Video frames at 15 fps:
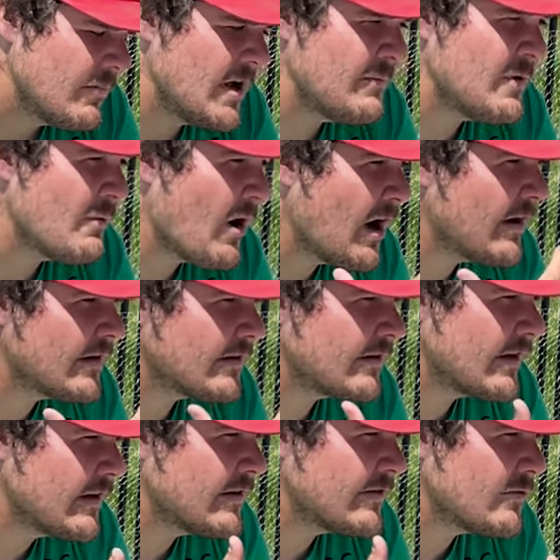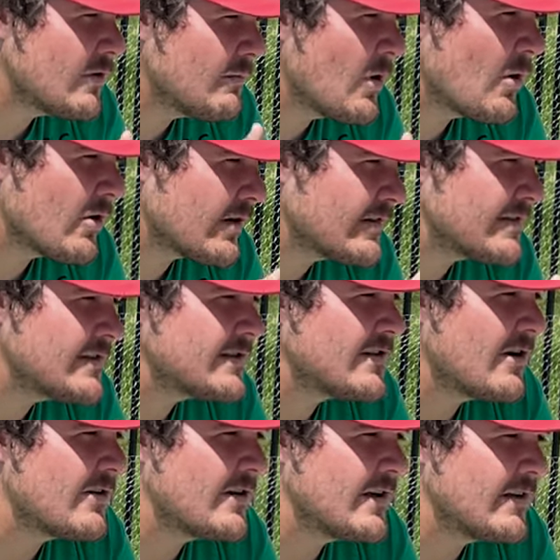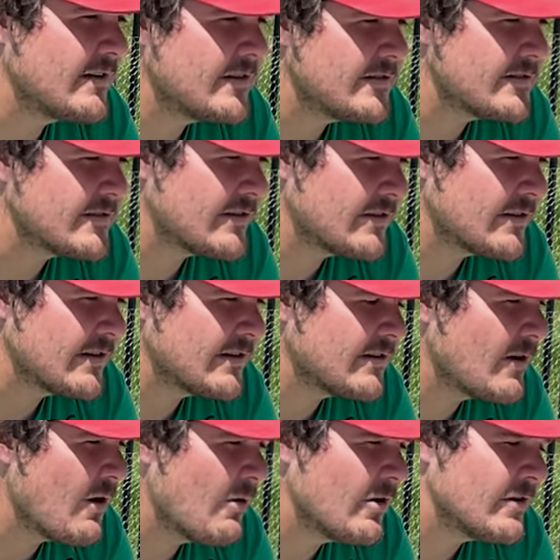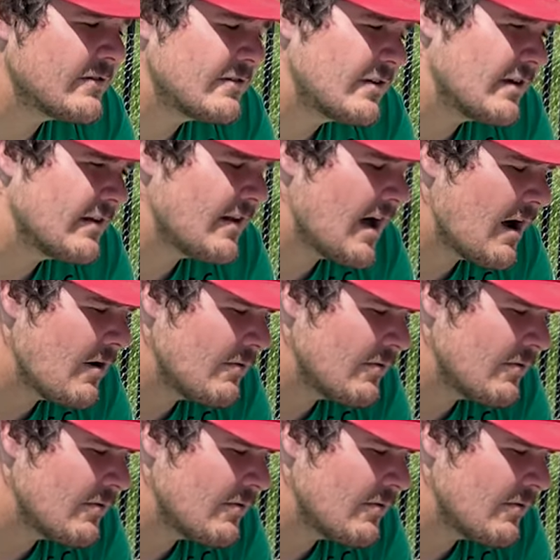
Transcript: made me want to get into it more because he started it and he just couldn't get it going. And now